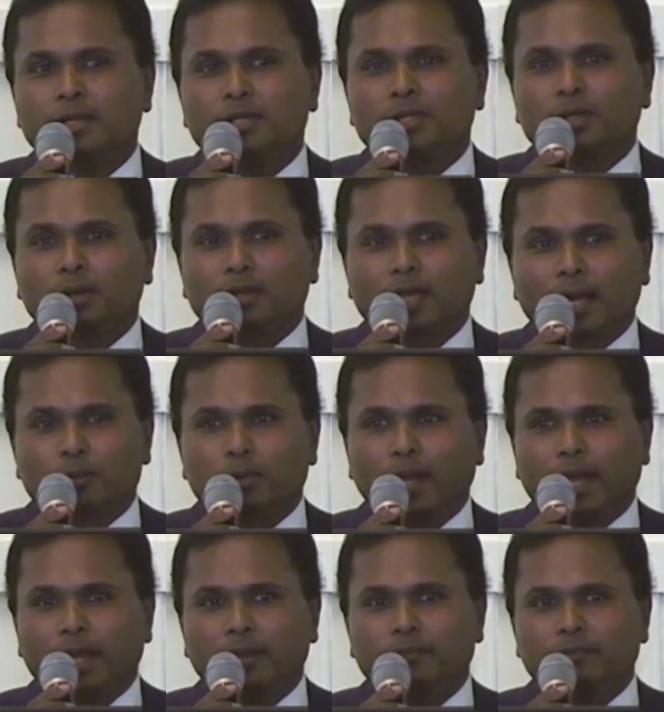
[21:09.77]
so that
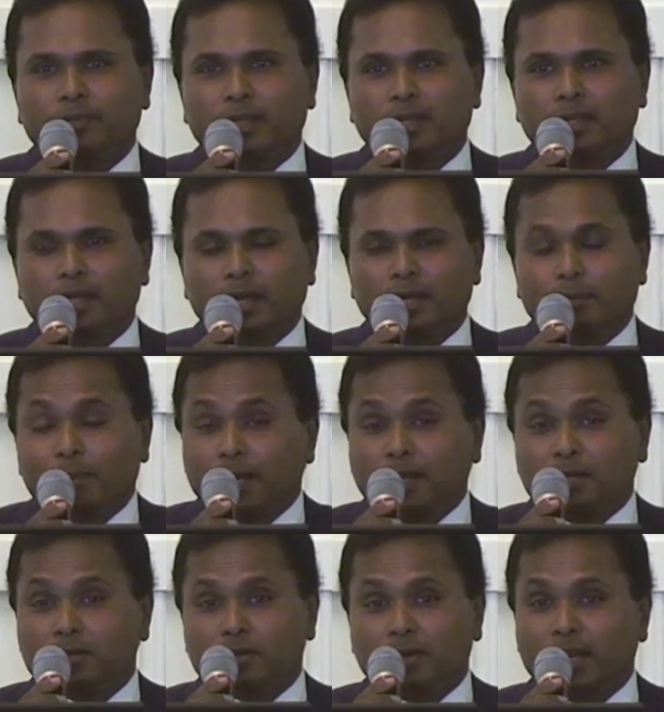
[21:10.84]
way the
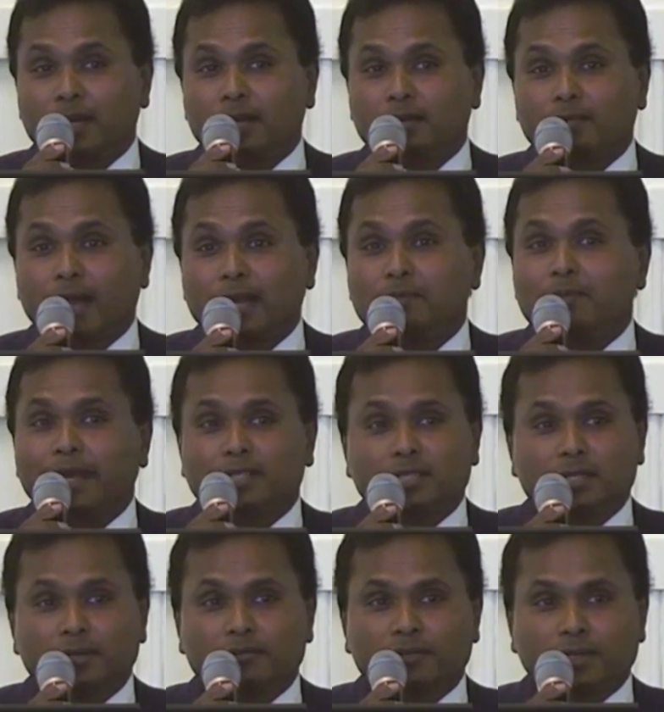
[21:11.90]
ability to read and write makes
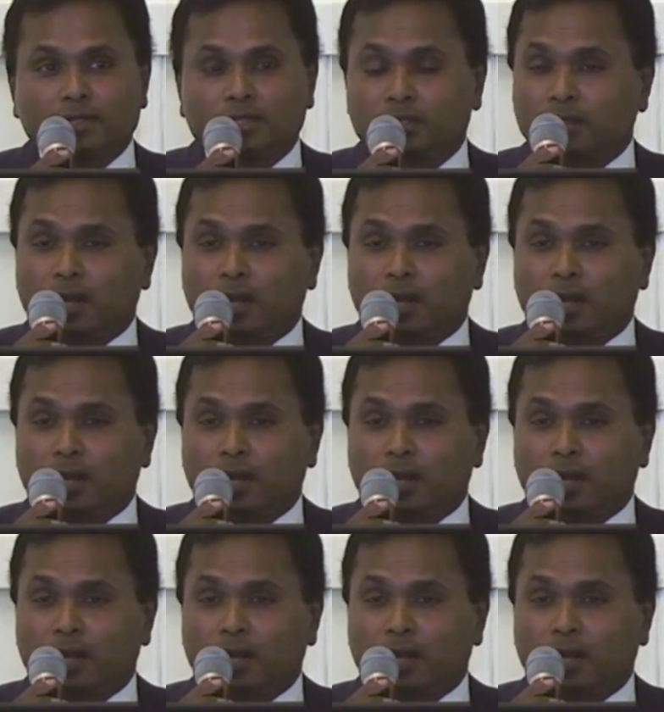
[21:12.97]
a difference.